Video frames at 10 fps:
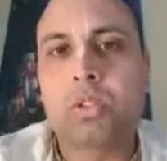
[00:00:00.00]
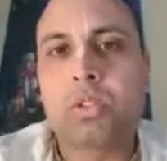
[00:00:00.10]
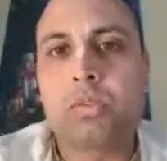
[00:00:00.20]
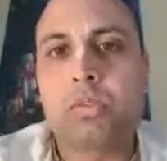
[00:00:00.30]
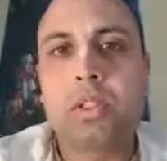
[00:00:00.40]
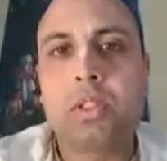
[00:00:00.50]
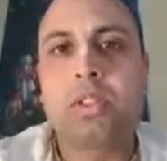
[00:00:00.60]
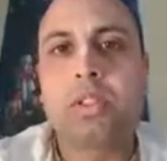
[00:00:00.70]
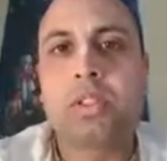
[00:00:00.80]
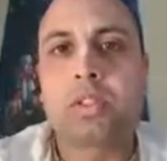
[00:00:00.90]
full
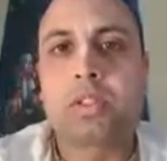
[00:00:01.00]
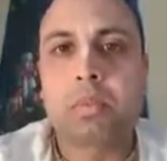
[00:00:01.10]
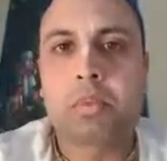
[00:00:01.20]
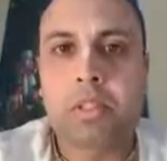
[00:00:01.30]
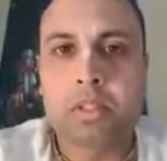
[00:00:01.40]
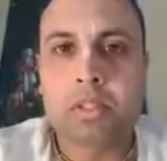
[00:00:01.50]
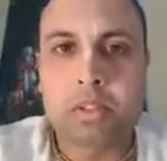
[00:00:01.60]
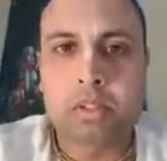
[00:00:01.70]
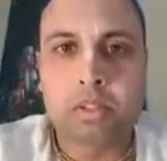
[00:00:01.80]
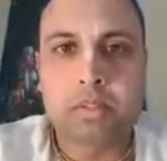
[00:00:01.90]
with six
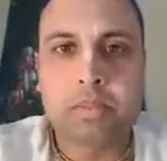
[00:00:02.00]
opulences.